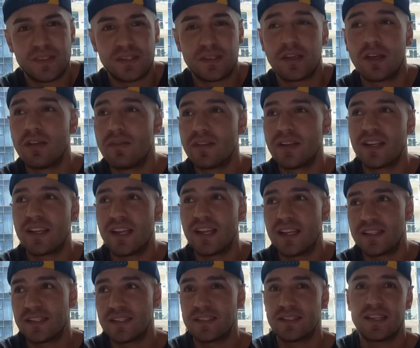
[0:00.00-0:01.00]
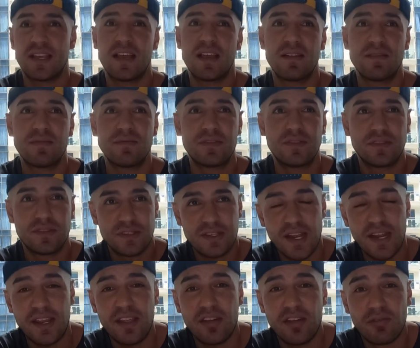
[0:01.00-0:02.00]
COVID cases have
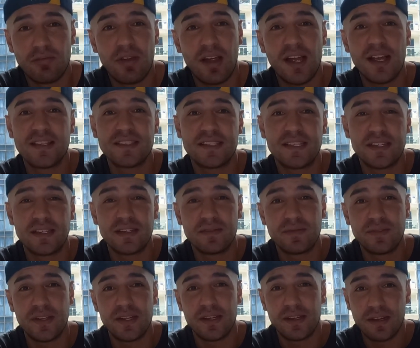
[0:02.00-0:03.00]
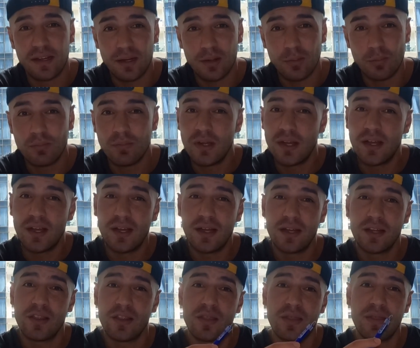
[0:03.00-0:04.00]
taken a rise here in Vietnam.
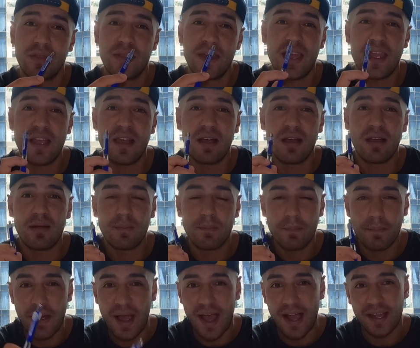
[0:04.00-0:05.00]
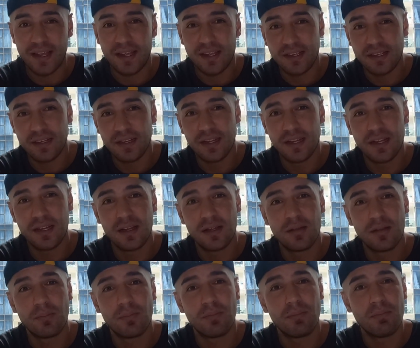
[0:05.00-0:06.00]
They are back.
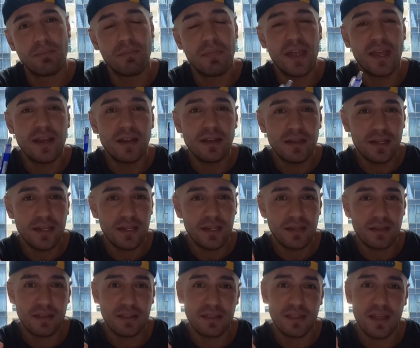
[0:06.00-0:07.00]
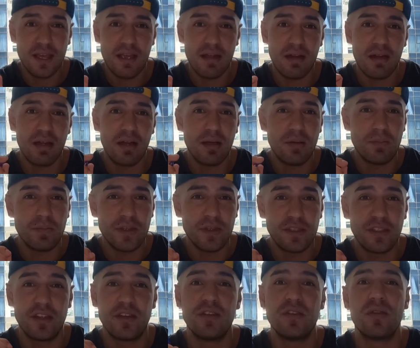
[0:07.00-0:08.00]
Mainly they are up
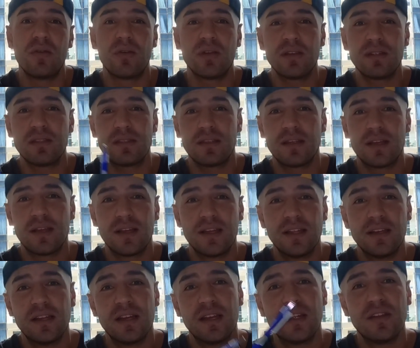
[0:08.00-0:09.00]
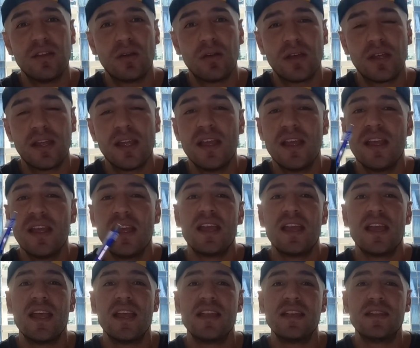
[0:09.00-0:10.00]
in the north, in Hanoi,
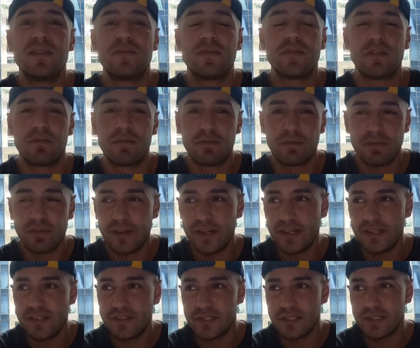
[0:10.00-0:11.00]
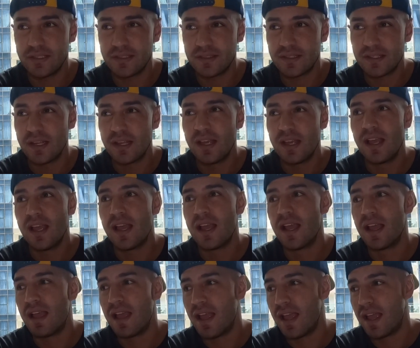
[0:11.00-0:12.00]
in different regions.
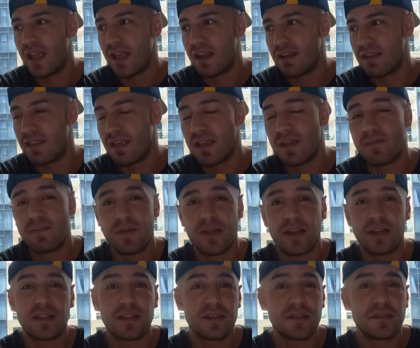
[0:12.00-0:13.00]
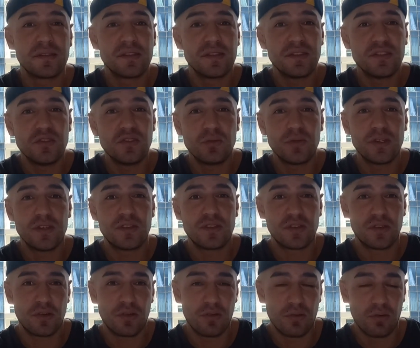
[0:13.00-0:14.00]
And they've been continuing
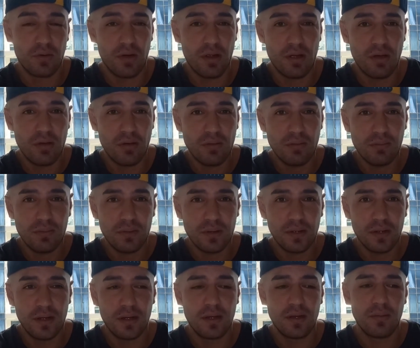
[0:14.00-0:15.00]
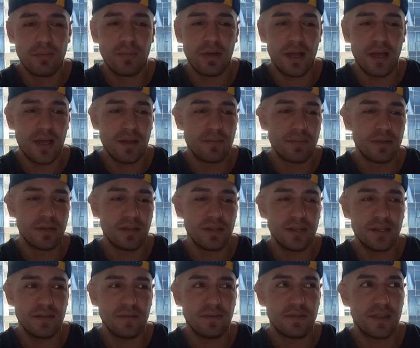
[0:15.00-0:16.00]
to grow. I
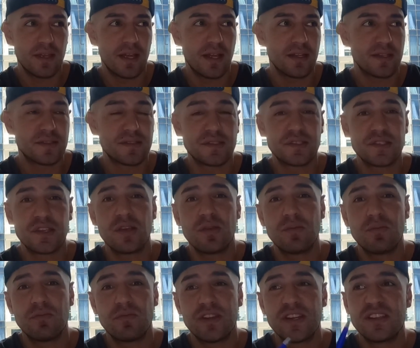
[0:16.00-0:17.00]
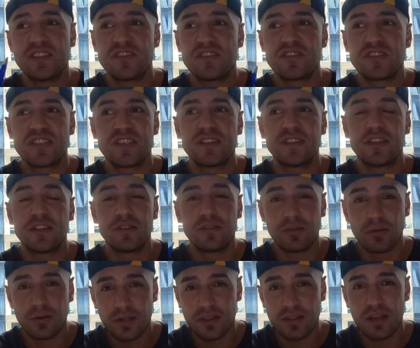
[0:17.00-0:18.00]
believe that some regions in the
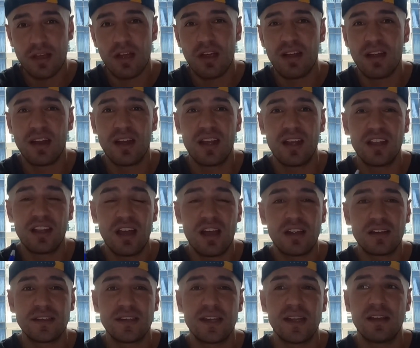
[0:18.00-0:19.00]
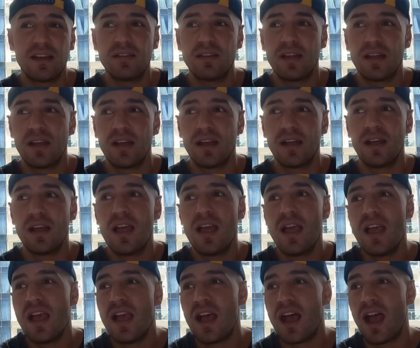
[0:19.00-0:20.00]
north are on lockdown.
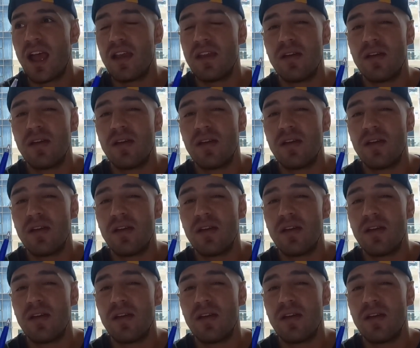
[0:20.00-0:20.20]
I